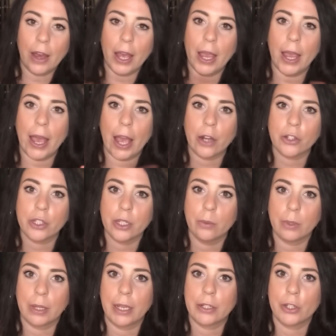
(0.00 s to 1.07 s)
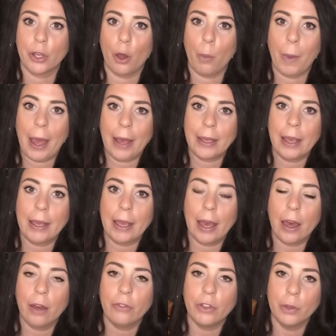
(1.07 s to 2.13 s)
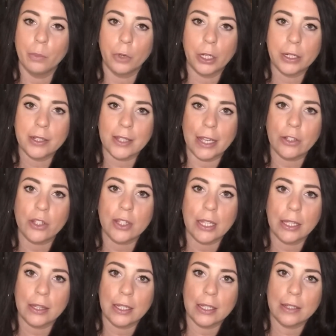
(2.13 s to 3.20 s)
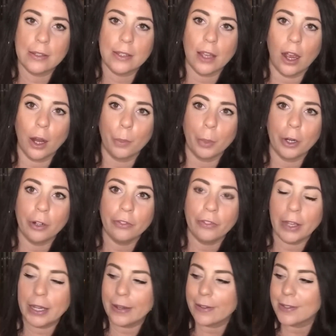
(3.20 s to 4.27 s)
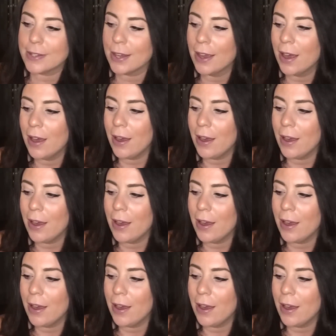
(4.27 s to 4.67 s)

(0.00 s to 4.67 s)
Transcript: I actually would like to go back and get a few more because I just think these are perfect,